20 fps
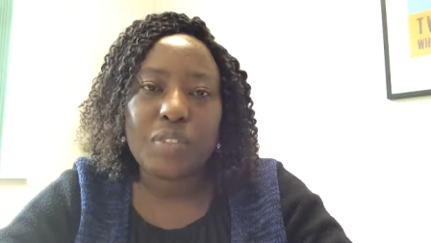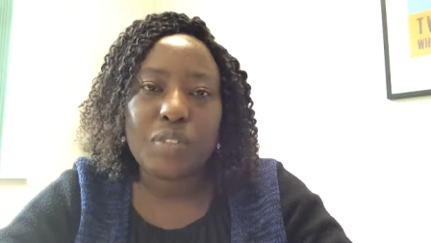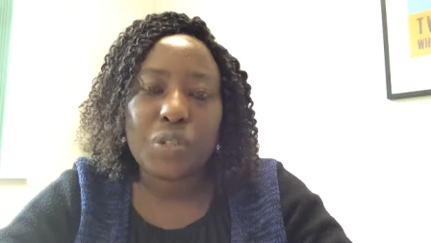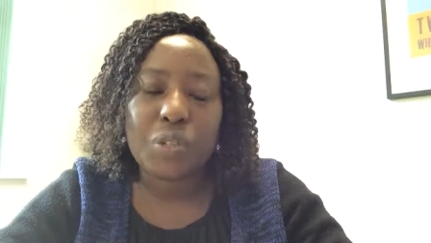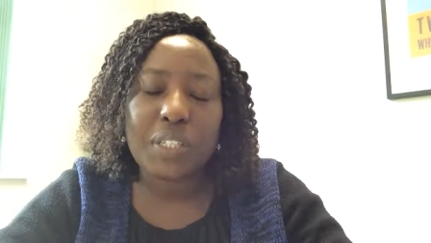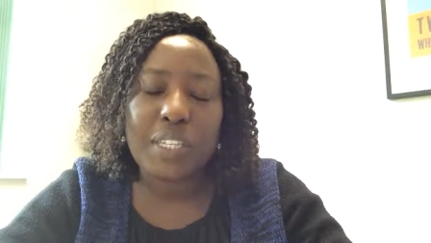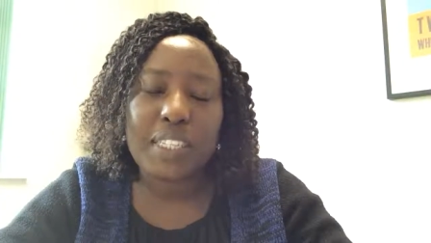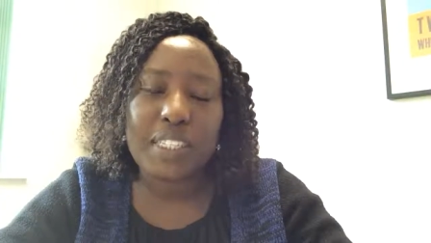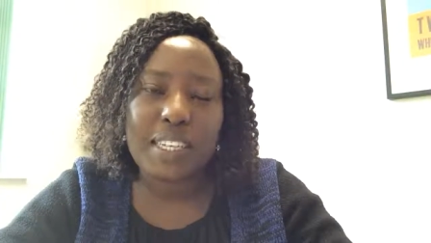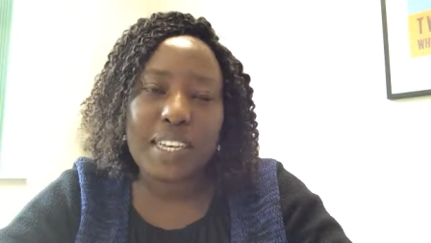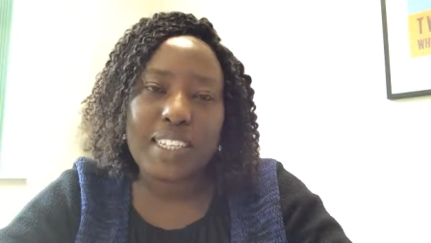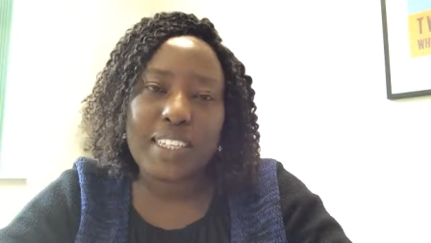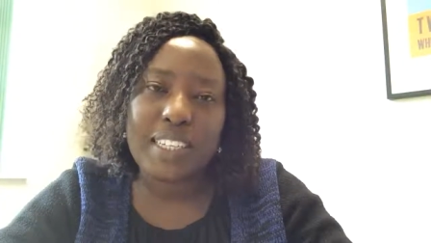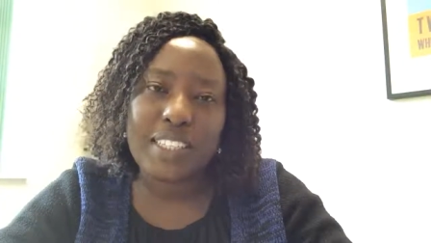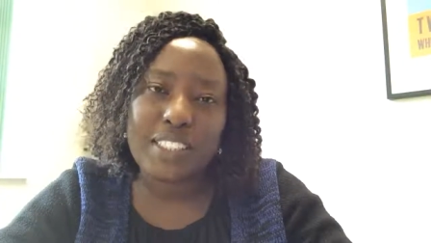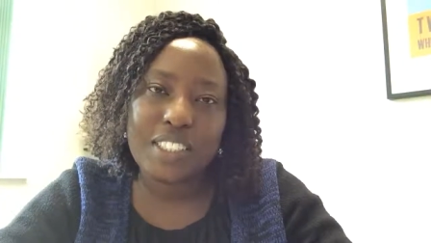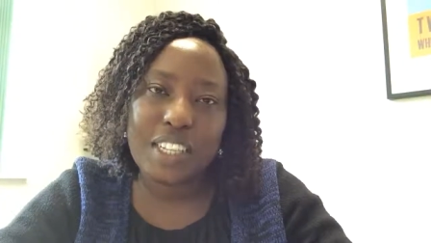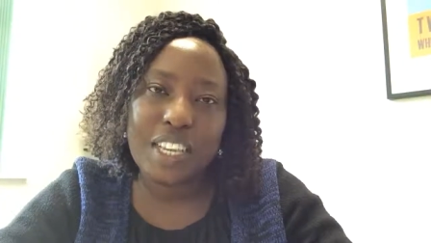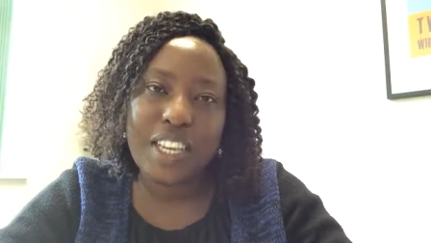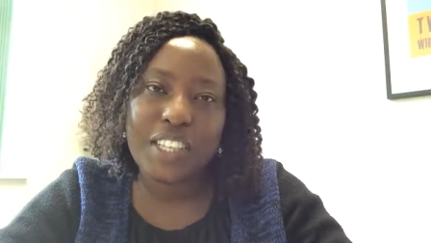Dr. Sunday
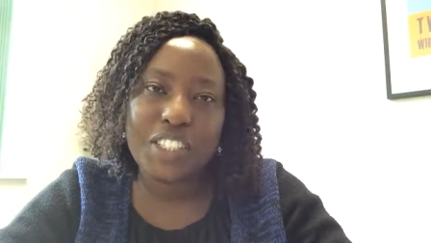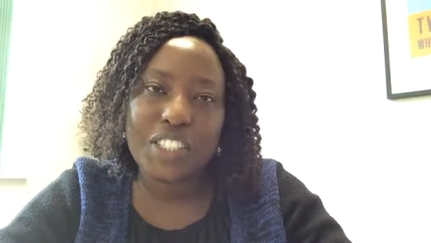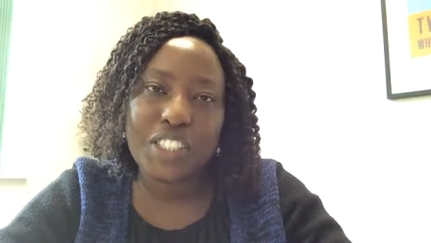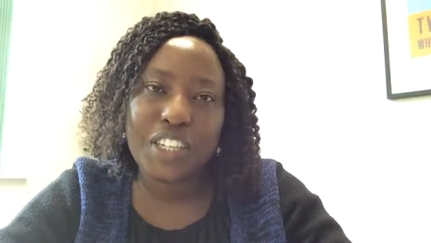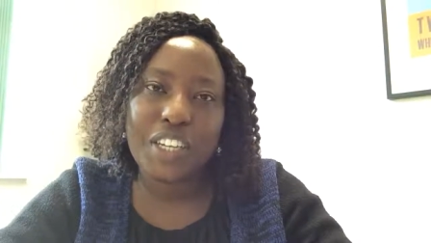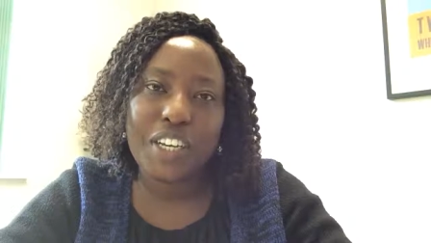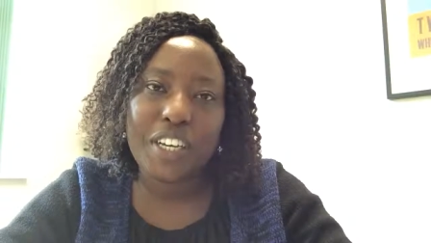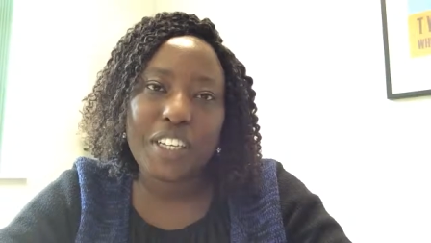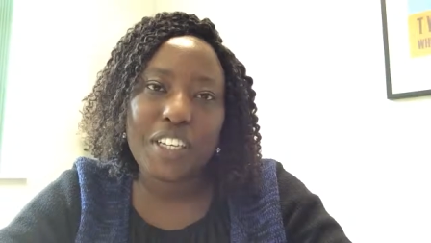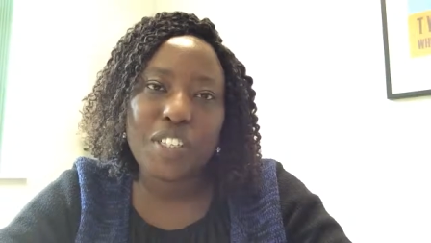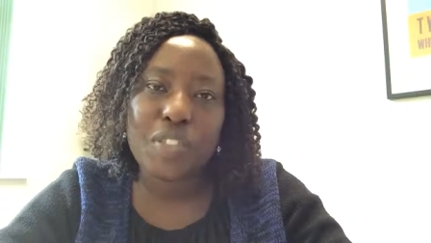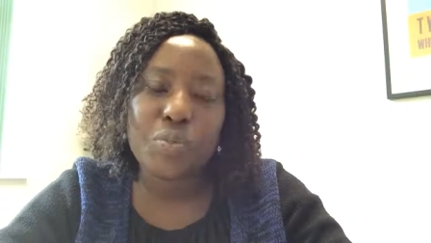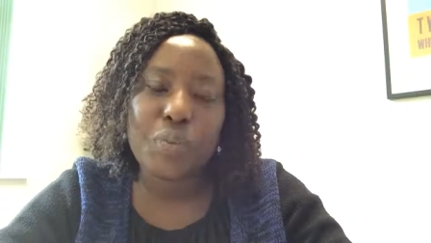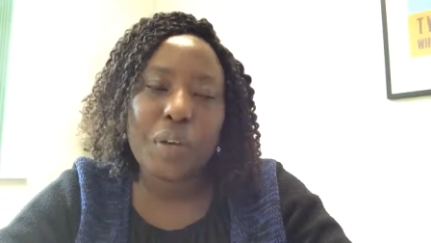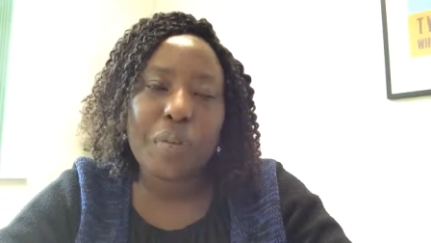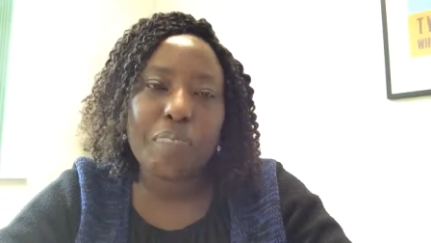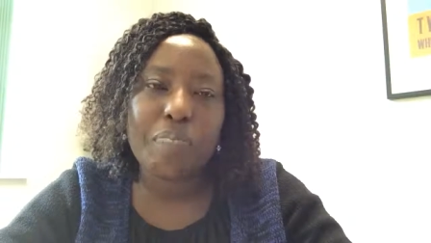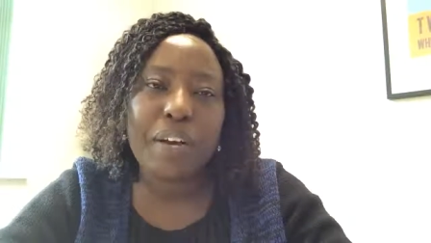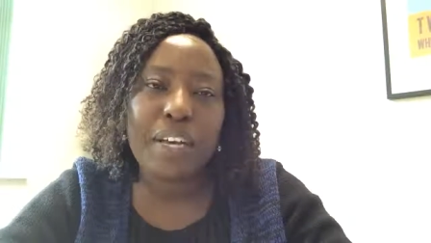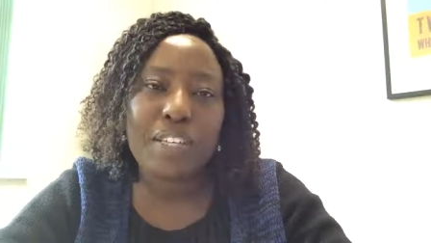Adelaja. He's
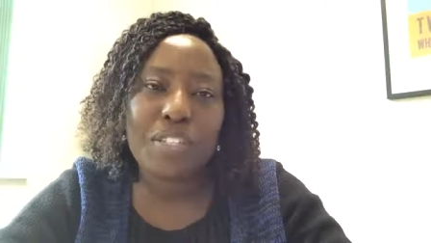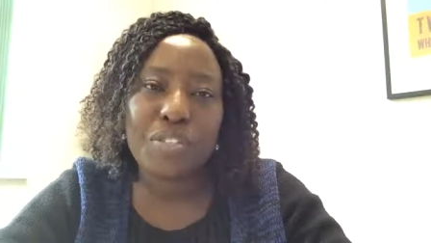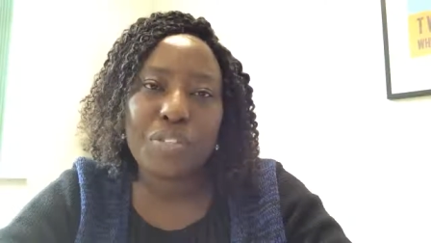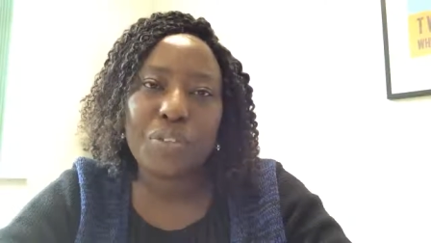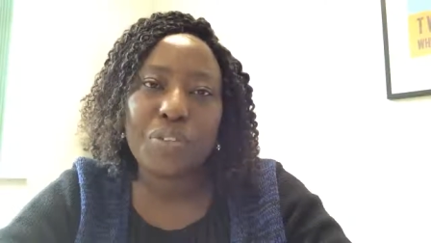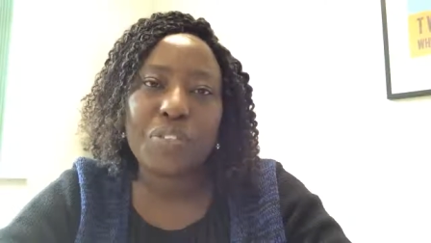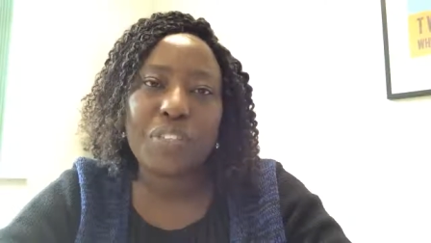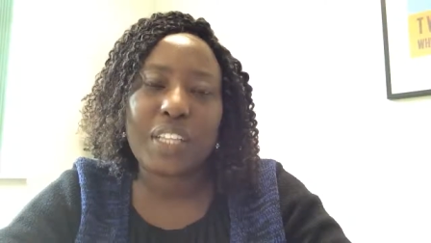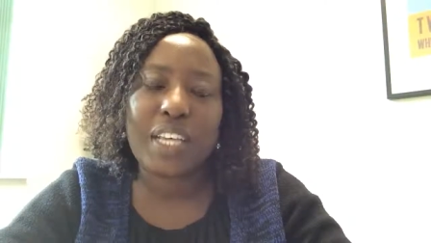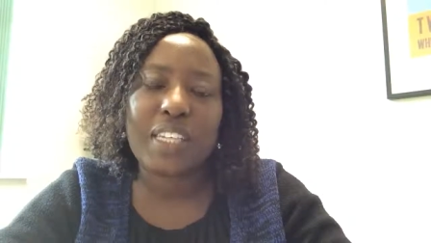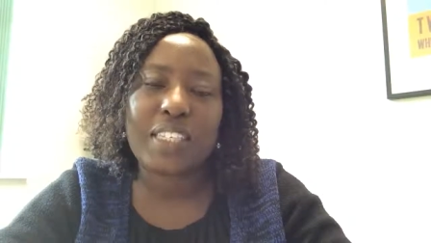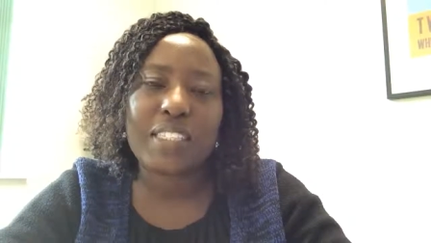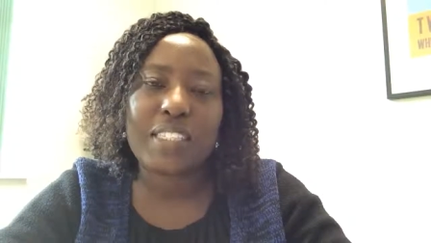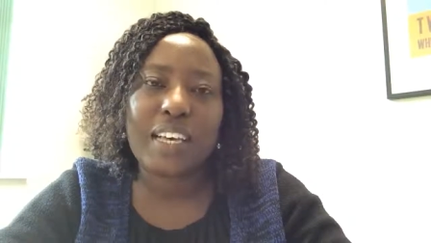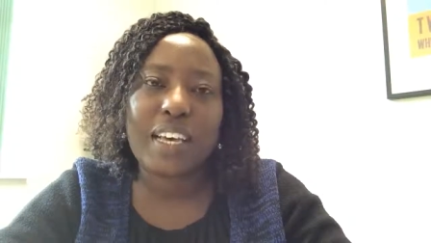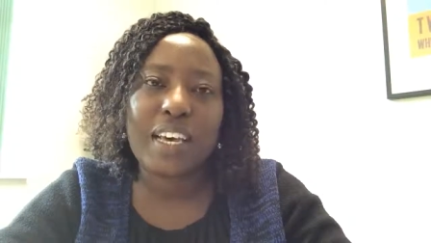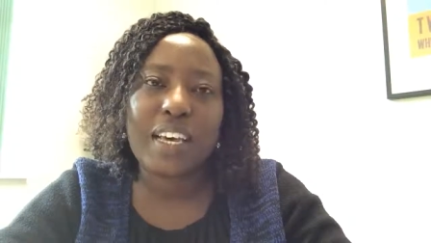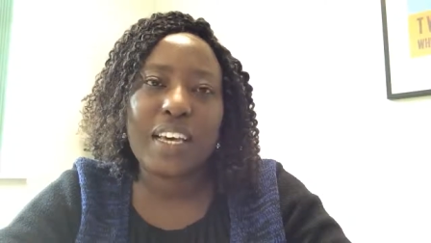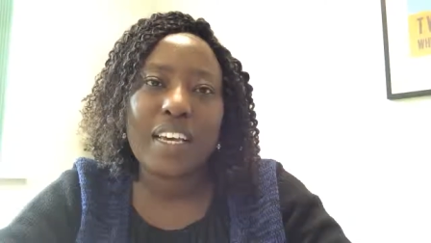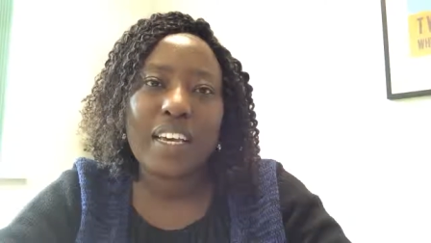one person that uh,